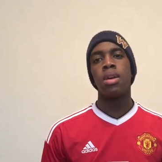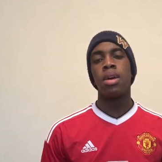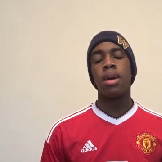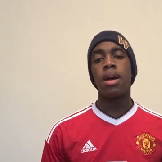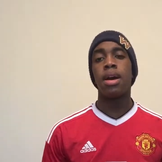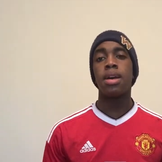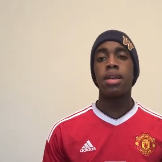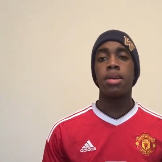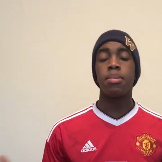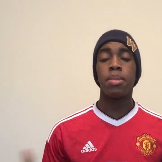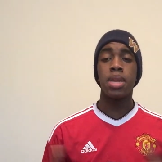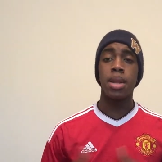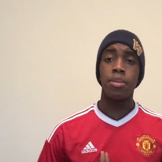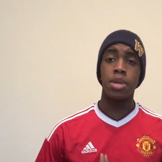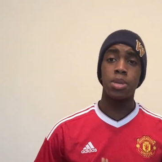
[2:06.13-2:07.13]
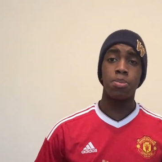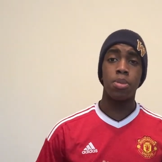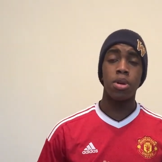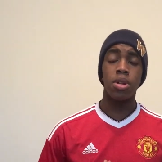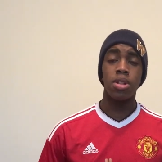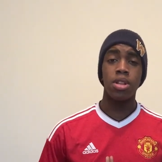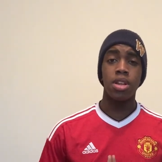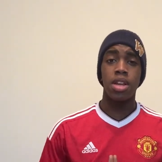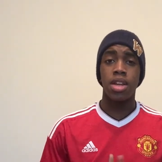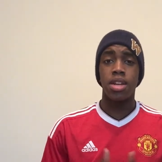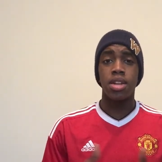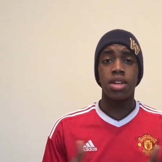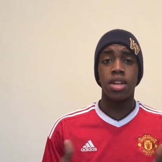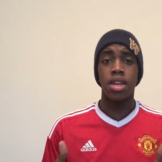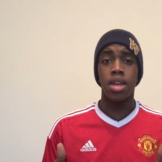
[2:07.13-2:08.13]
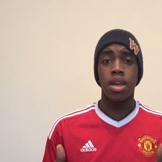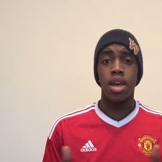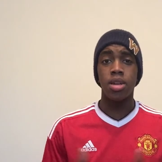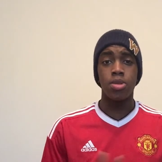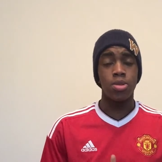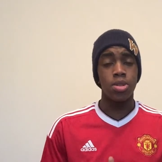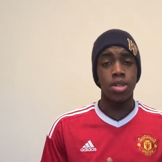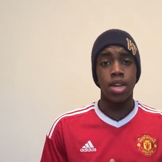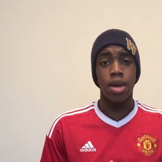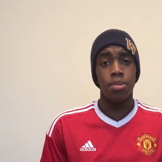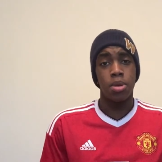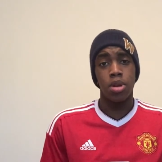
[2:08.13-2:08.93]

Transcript: Hi, my name is Paul, and uh, I used to dab